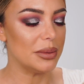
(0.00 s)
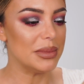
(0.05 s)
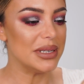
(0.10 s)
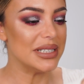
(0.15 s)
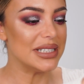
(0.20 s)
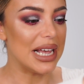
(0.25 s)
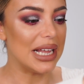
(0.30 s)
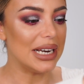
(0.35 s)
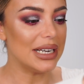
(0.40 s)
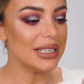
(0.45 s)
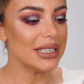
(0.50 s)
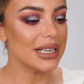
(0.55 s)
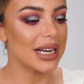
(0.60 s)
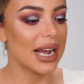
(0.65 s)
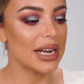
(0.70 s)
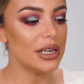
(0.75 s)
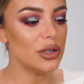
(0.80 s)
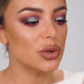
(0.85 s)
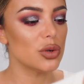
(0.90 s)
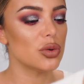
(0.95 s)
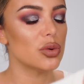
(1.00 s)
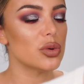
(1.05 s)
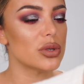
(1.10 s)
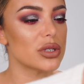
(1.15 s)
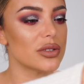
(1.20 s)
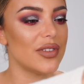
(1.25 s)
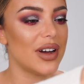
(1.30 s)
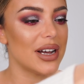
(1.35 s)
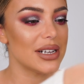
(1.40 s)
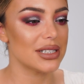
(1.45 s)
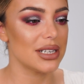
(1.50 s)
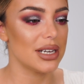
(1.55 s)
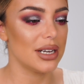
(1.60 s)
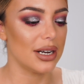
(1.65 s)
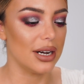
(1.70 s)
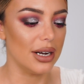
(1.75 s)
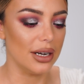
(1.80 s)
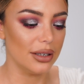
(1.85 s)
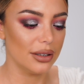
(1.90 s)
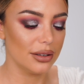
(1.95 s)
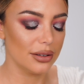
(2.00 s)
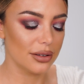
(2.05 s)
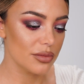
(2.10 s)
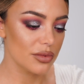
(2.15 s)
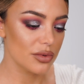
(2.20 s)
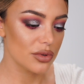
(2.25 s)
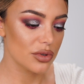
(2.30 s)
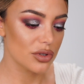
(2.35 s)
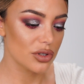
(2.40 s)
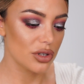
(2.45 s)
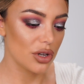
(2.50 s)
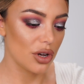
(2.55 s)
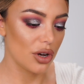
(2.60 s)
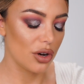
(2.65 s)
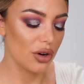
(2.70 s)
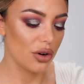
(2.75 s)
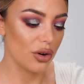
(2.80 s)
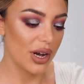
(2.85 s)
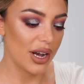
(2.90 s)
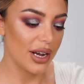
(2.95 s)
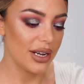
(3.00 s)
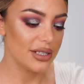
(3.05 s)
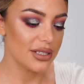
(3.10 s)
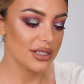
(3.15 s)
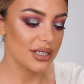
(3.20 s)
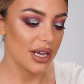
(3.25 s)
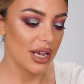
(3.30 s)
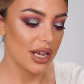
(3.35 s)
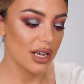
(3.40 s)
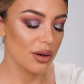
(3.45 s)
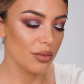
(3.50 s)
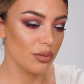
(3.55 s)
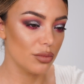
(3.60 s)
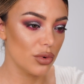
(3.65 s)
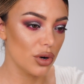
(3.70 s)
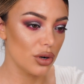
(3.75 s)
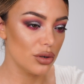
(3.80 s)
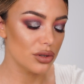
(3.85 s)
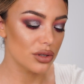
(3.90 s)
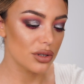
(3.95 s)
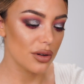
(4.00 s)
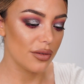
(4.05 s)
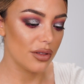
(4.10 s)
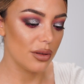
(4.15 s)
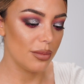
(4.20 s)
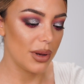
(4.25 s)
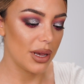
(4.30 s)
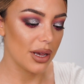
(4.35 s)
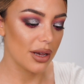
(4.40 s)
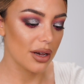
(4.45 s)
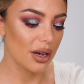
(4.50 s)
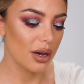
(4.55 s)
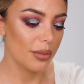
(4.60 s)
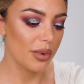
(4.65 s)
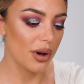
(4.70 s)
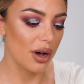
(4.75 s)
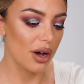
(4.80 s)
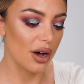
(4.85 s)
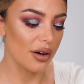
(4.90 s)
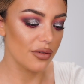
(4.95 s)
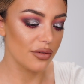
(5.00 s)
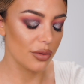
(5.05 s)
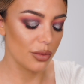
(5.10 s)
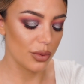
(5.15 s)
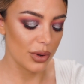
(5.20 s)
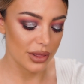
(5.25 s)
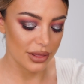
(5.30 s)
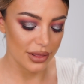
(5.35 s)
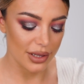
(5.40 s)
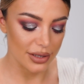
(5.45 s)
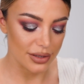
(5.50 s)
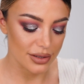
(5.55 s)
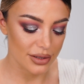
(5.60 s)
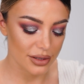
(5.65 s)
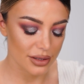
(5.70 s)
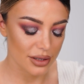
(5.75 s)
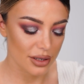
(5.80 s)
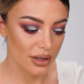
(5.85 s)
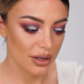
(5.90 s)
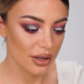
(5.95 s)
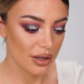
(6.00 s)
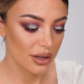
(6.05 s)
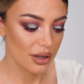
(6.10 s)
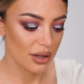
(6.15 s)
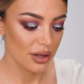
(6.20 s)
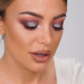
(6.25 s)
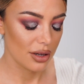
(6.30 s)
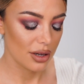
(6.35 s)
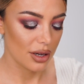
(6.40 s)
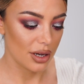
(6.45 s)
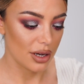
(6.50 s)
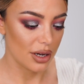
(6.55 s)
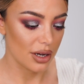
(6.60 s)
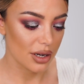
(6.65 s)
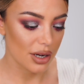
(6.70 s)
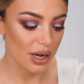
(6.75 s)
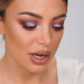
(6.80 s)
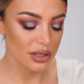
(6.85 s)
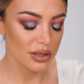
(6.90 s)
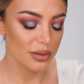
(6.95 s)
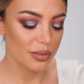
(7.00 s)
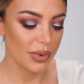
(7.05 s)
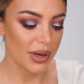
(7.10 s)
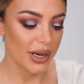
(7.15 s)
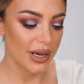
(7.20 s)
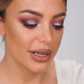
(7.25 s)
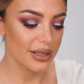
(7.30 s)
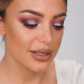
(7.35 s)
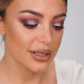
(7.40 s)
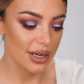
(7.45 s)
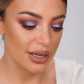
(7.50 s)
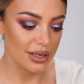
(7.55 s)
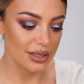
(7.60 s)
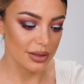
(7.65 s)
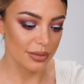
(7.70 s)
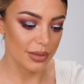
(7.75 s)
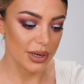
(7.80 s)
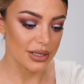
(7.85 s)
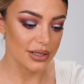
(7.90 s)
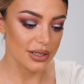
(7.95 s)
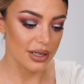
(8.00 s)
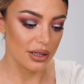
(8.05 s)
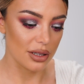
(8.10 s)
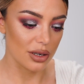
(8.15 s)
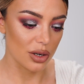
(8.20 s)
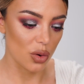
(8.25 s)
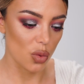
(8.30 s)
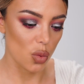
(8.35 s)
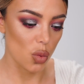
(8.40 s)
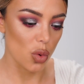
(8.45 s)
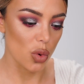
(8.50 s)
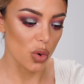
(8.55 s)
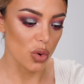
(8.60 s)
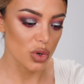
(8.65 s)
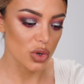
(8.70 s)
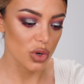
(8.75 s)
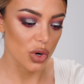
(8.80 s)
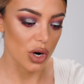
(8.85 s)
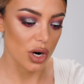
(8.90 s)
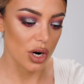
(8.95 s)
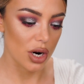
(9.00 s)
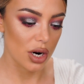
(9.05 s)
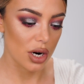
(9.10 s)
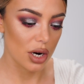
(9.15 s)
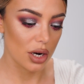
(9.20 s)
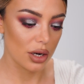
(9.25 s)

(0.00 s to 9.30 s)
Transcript: Micellenreinigungswasser. So I take most of the makeup off with this cotton pad and micellar water.